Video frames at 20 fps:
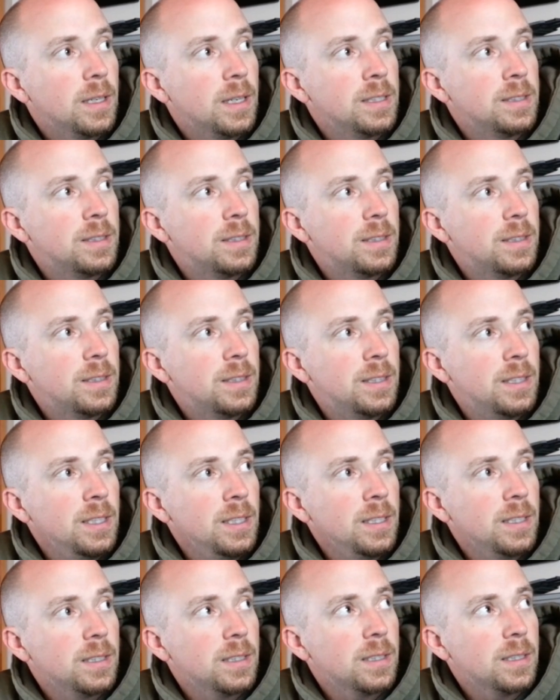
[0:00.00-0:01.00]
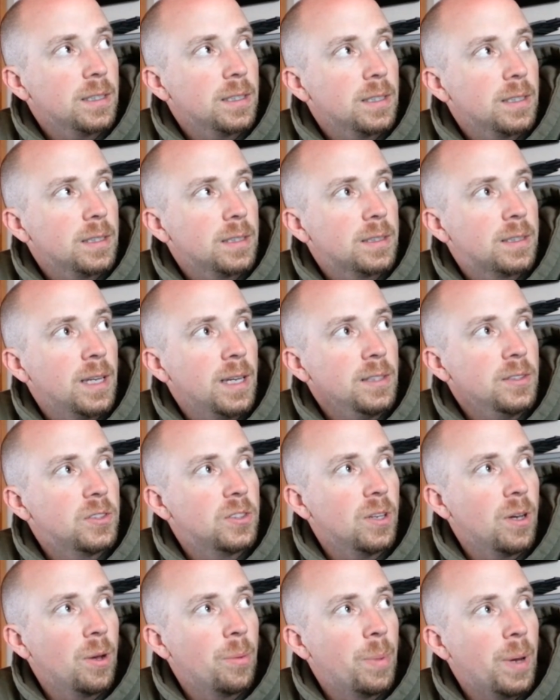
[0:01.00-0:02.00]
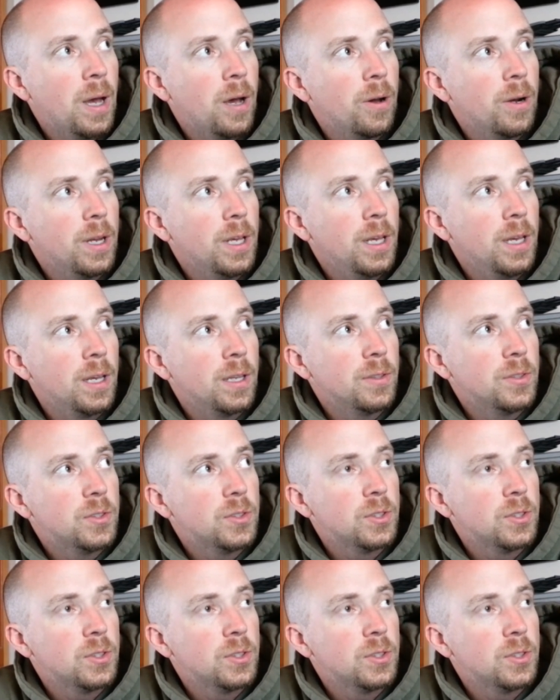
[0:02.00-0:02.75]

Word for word: I think that's about it.